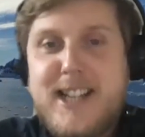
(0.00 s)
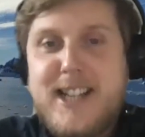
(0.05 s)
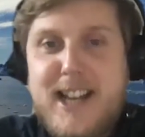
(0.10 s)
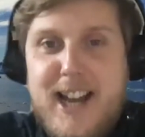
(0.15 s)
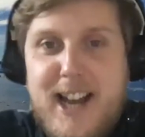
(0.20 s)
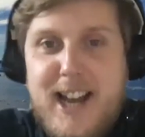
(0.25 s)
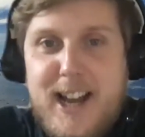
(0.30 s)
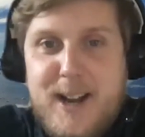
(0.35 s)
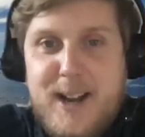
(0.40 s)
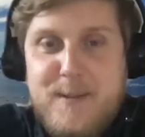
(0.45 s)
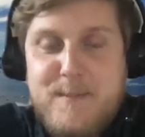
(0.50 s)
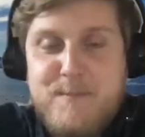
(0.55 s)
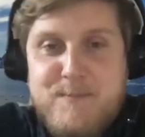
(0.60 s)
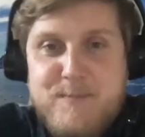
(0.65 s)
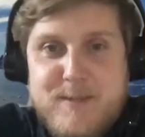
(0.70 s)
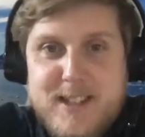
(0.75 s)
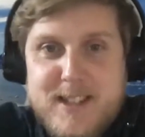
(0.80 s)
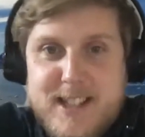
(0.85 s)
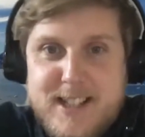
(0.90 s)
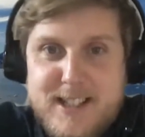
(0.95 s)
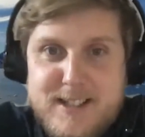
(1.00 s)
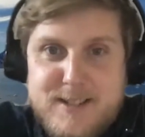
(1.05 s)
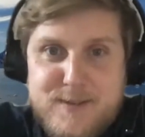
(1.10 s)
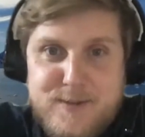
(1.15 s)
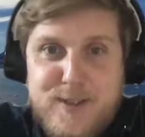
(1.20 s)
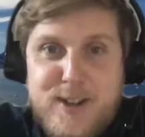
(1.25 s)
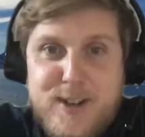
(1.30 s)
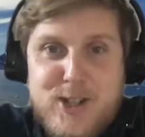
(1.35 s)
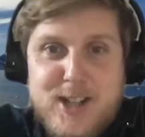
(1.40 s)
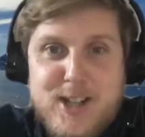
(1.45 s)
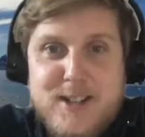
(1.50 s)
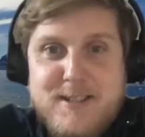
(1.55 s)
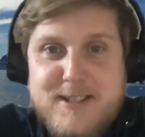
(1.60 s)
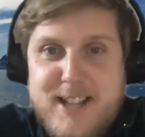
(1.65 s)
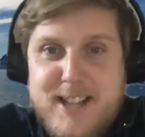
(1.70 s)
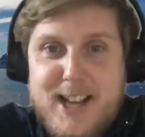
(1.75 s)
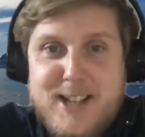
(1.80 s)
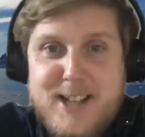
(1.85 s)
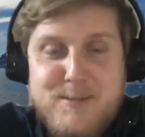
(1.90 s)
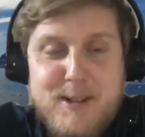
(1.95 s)
phishing
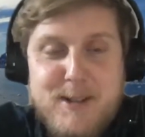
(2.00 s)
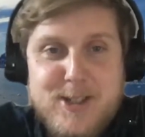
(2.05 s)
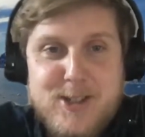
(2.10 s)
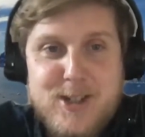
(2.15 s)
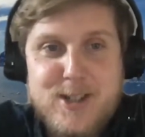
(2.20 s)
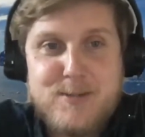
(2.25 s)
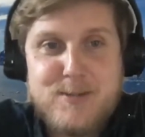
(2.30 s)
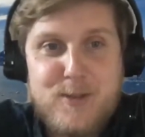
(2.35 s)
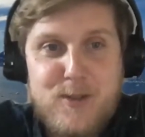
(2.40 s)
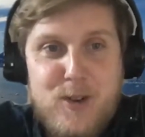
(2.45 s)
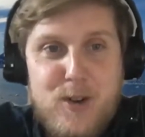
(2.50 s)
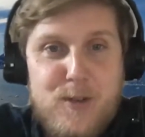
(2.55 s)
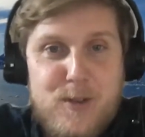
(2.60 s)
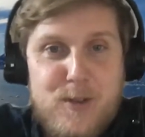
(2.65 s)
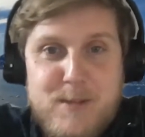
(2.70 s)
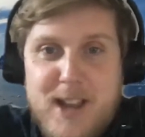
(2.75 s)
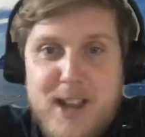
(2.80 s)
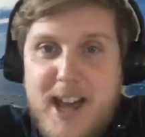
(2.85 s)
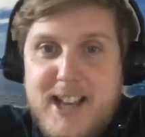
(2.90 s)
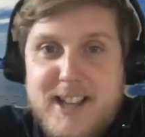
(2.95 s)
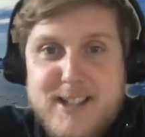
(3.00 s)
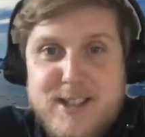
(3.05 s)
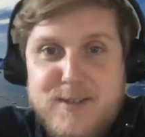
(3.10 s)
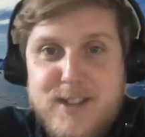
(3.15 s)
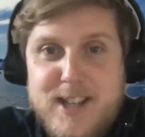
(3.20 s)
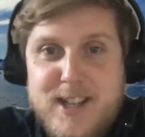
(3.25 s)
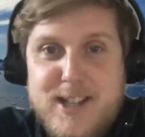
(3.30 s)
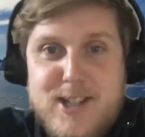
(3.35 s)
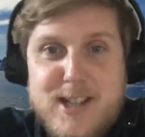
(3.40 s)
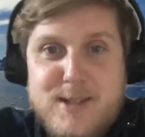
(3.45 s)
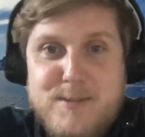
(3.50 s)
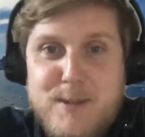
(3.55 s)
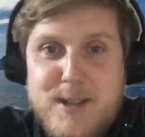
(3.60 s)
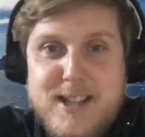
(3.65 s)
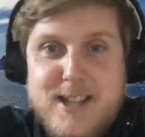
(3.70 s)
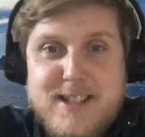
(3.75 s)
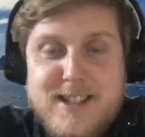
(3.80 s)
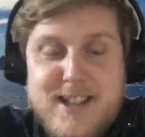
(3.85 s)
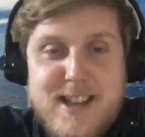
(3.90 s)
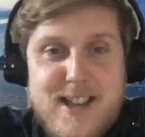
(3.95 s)
text messages before from the likes of
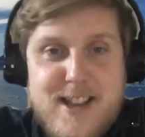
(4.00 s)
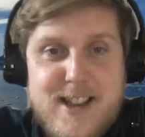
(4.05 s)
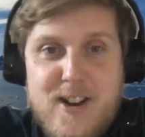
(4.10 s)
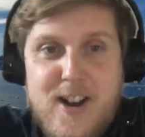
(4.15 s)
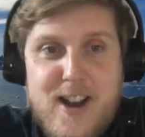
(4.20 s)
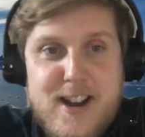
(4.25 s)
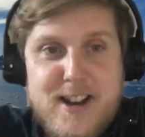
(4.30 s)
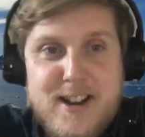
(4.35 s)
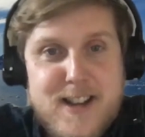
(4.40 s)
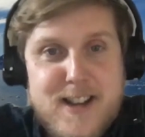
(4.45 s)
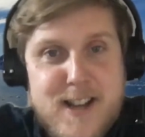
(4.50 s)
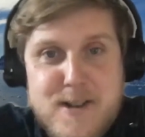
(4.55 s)
HSBC or